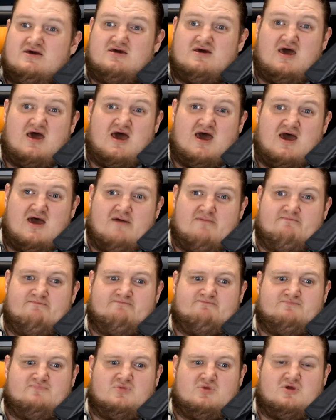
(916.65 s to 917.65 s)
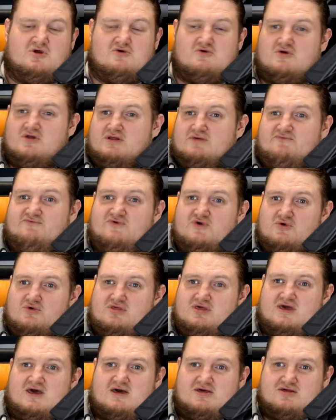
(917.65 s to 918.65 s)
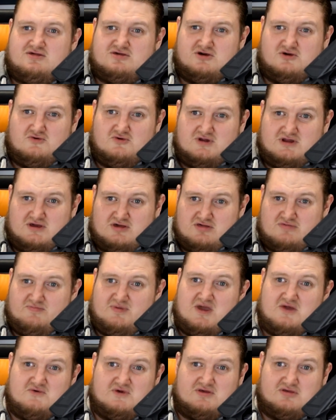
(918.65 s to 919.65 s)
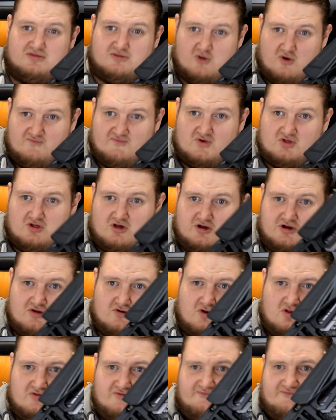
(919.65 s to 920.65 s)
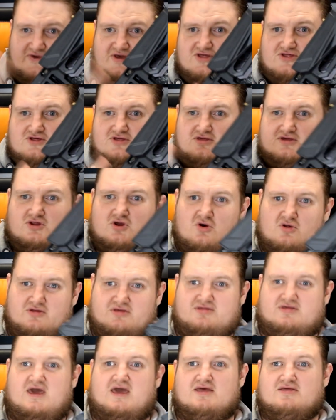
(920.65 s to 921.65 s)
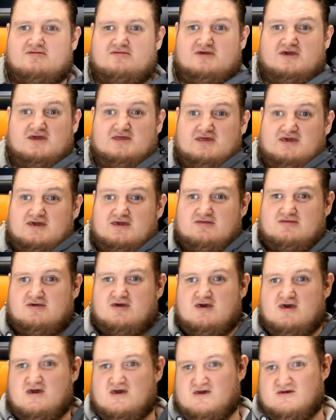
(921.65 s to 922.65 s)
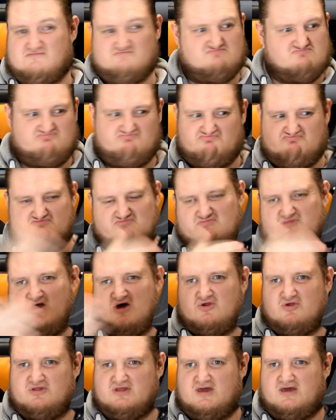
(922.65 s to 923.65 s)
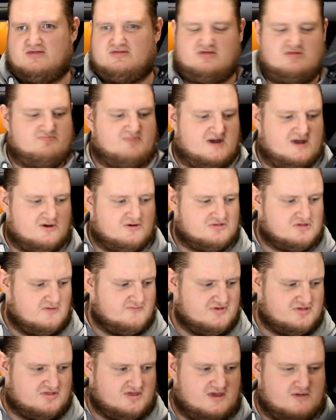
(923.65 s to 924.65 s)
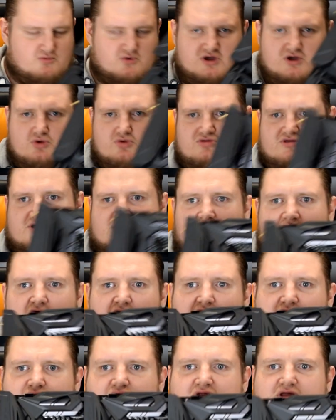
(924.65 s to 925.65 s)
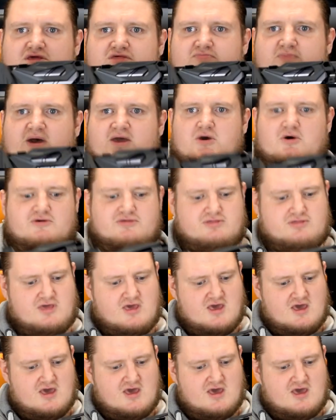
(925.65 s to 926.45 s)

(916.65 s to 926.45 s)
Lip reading: you're an enthusiast, you're an experienced overclocker, all the features and all the settings that you need are on the ASUS BIOS. Obviously, we used an early release BIOS.